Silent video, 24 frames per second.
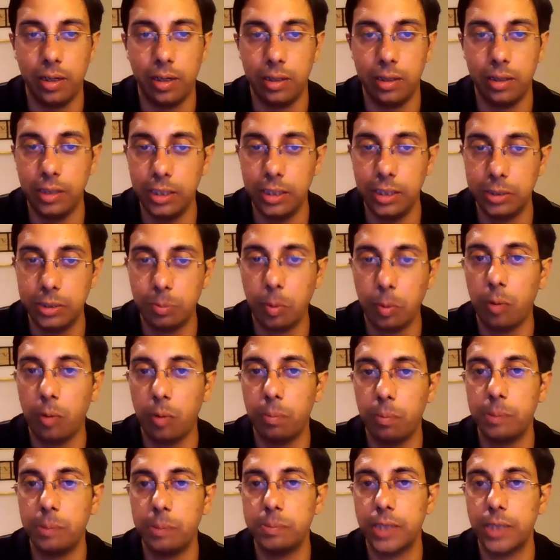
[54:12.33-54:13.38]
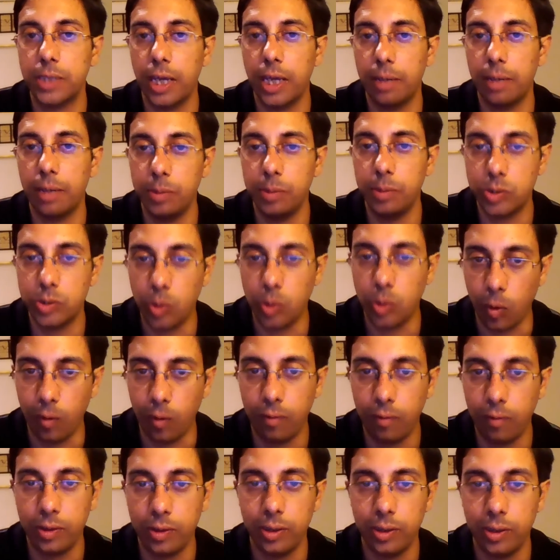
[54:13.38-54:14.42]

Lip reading: these problems can be solved